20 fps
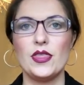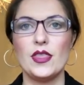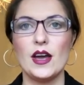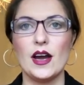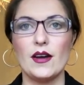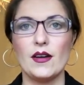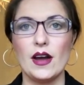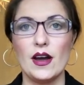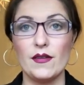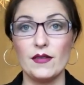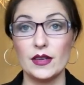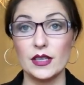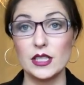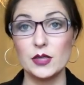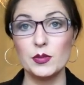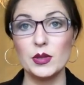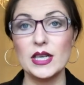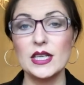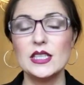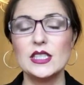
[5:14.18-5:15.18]
I've
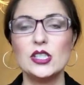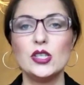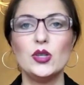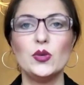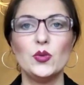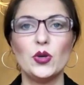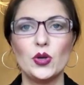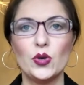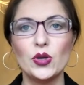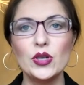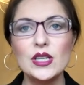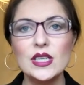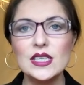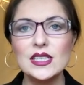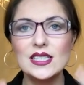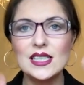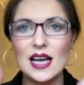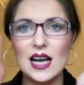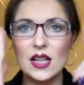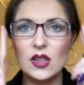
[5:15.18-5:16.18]
explained to him, we're going to the
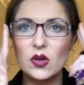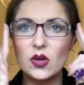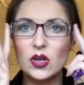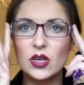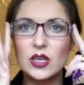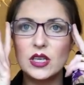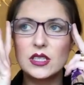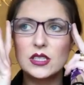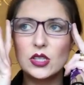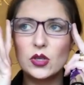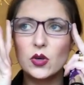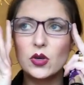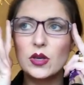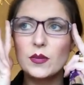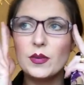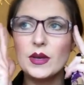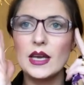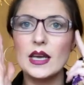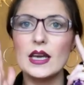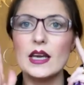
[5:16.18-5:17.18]
salon, is he going to
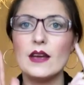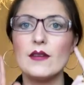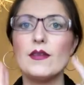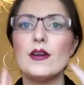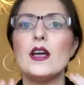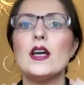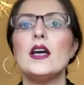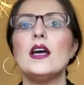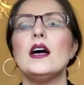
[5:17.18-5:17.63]
behave?